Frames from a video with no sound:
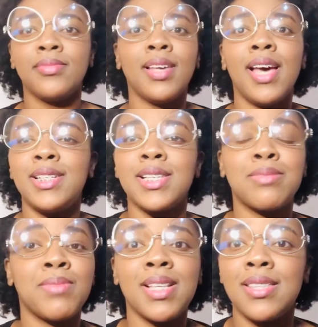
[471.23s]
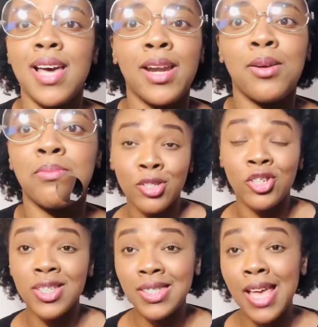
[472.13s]
I just messed that up.
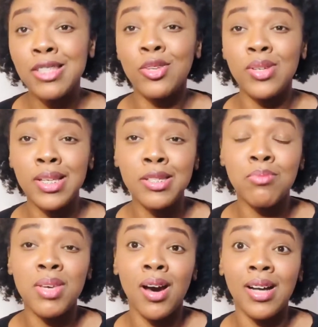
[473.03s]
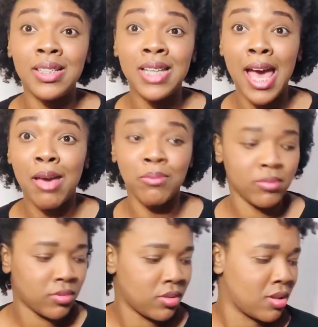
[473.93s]
Just as you need to be on time.
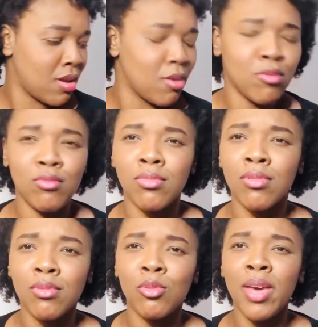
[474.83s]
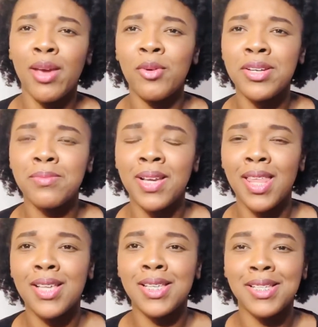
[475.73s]
Wait, where's my
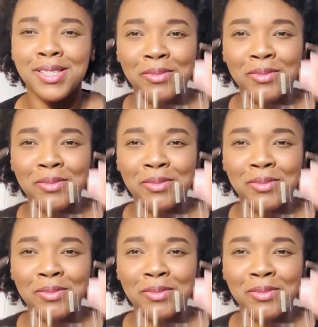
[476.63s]
glasses?